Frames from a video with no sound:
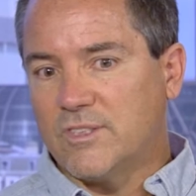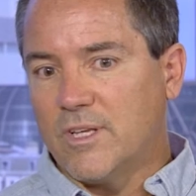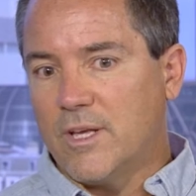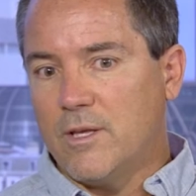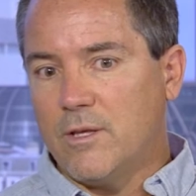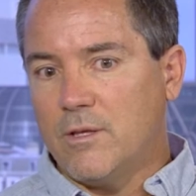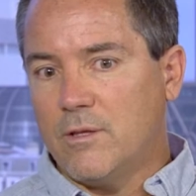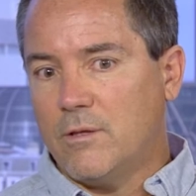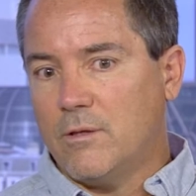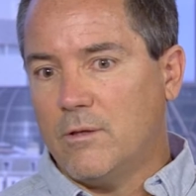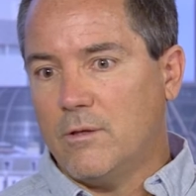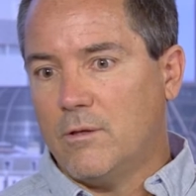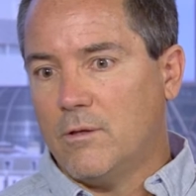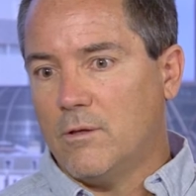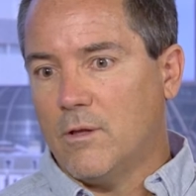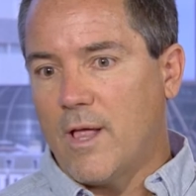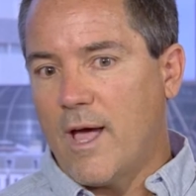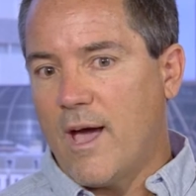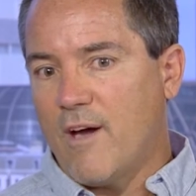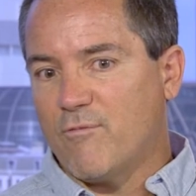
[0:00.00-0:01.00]
say
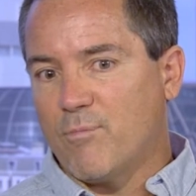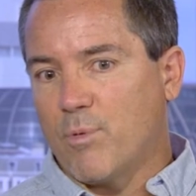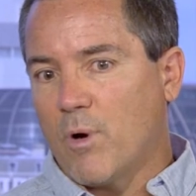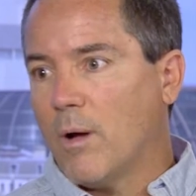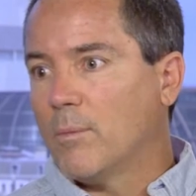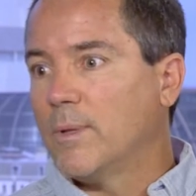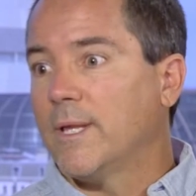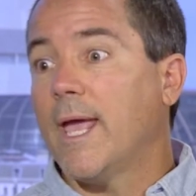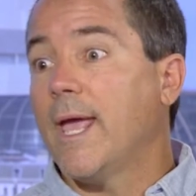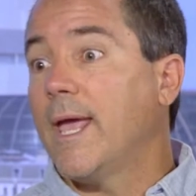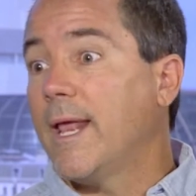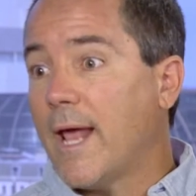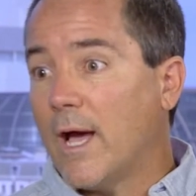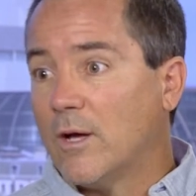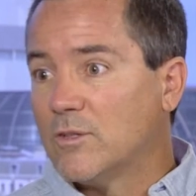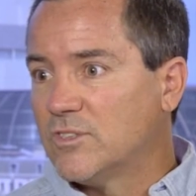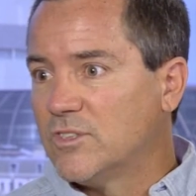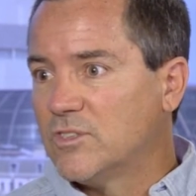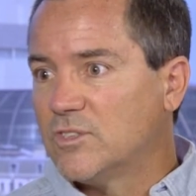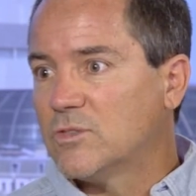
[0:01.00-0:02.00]
you'll have probably 8
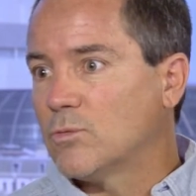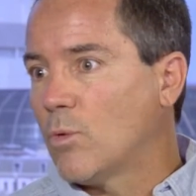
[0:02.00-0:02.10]
ounces,